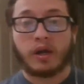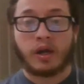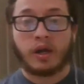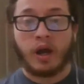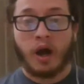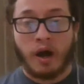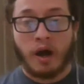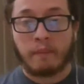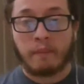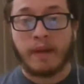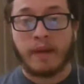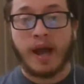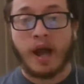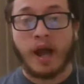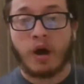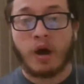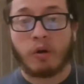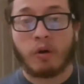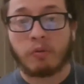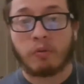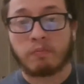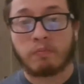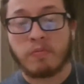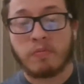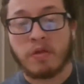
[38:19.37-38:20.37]
Come
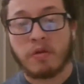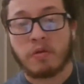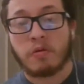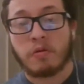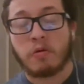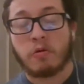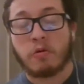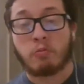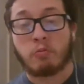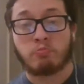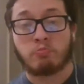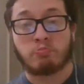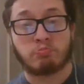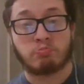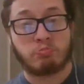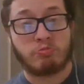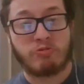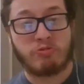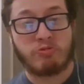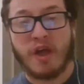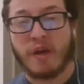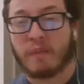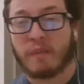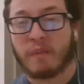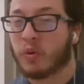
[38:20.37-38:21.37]
out,
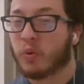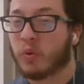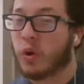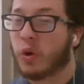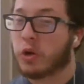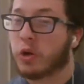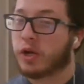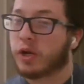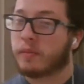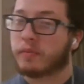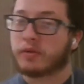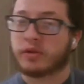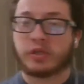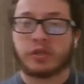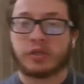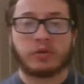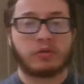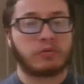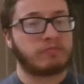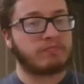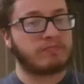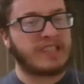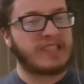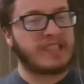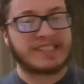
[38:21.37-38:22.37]
number 1, number
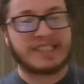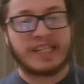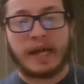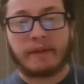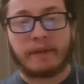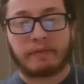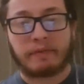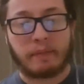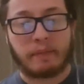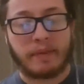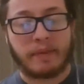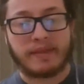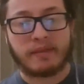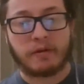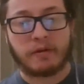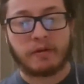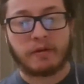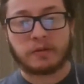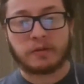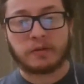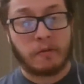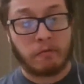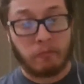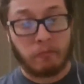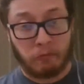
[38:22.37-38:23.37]
2. Doesn't have to be
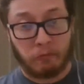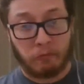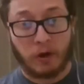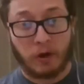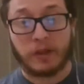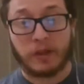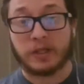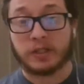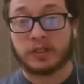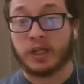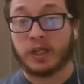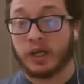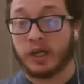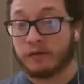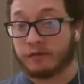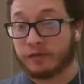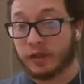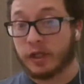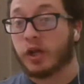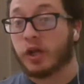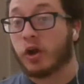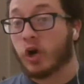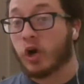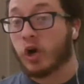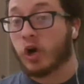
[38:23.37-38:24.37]
those
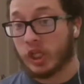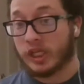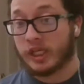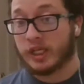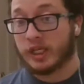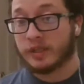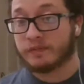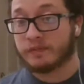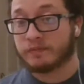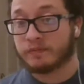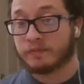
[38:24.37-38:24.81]
relatively early.